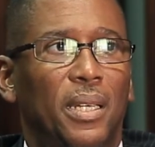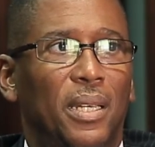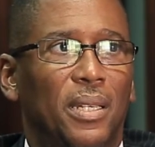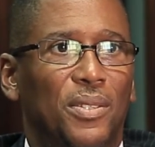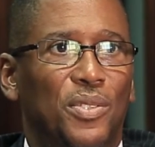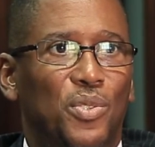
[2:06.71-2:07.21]

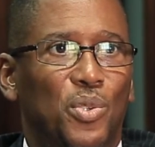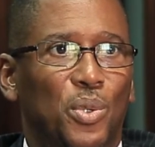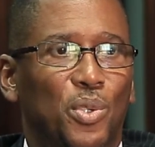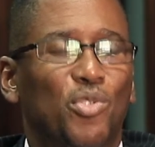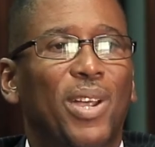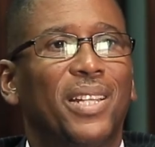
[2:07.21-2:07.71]
is
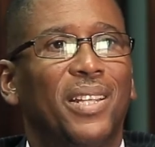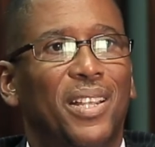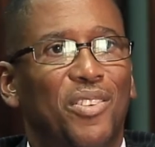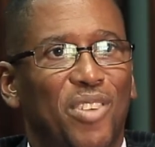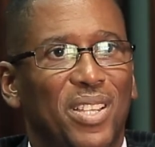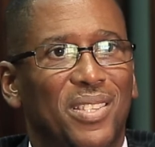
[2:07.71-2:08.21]
to try to
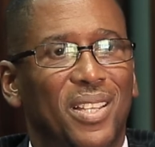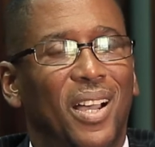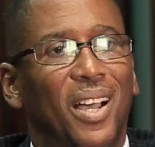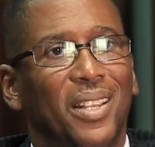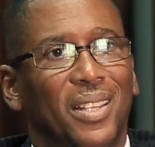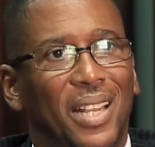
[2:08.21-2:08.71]
address the
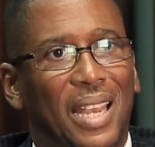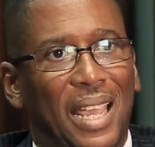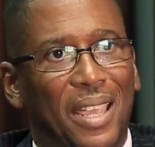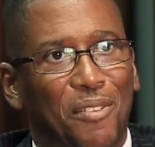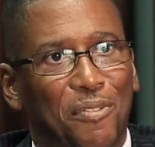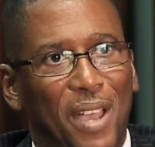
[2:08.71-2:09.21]

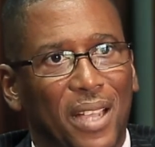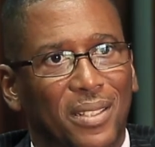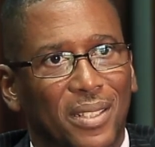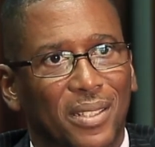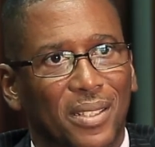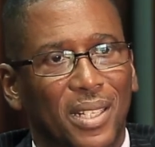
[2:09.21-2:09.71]
underlying
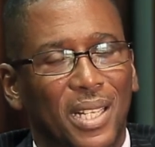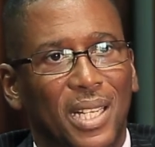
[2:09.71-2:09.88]
factors